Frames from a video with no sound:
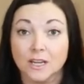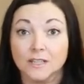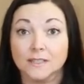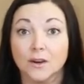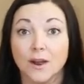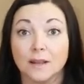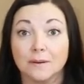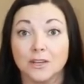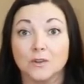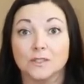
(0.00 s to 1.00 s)
So
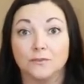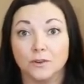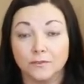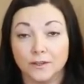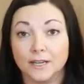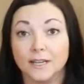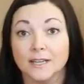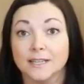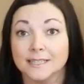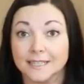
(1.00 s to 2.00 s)
anybody who's 4 foot
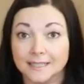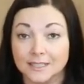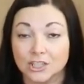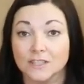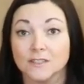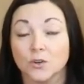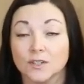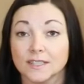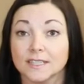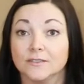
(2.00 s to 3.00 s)
6 inches or
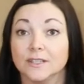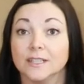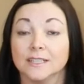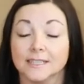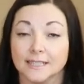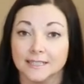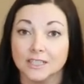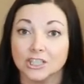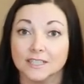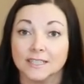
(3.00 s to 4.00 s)
6 foot 6
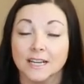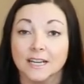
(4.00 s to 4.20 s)
inches